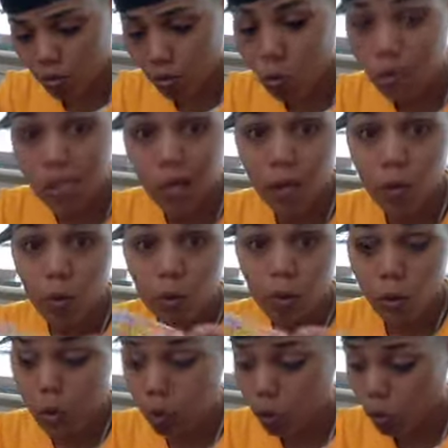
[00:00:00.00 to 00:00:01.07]
who is now the Queen of
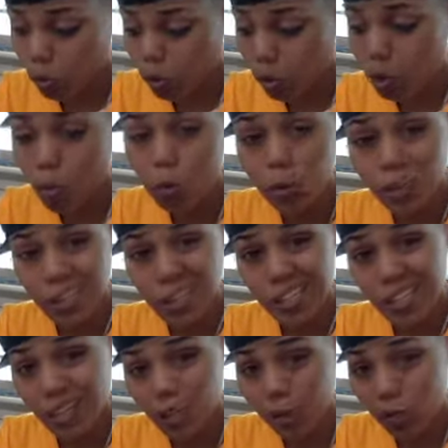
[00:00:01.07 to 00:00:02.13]
Swords and emotionally
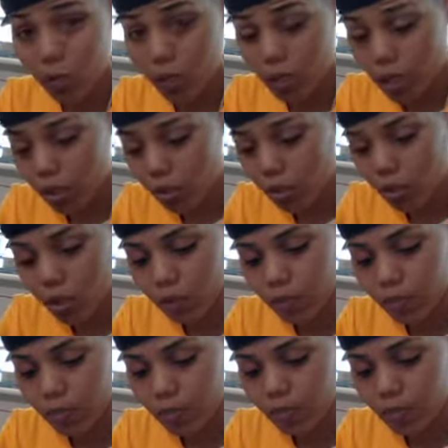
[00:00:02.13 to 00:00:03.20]
detached from this energy,
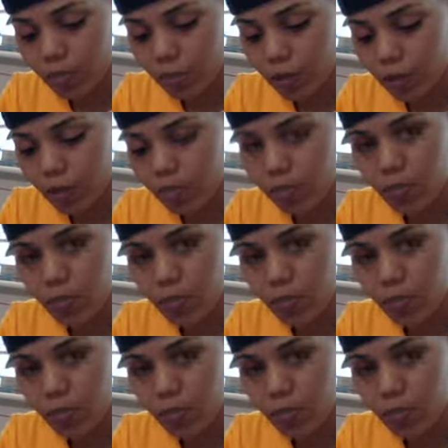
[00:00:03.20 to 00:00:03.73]
right?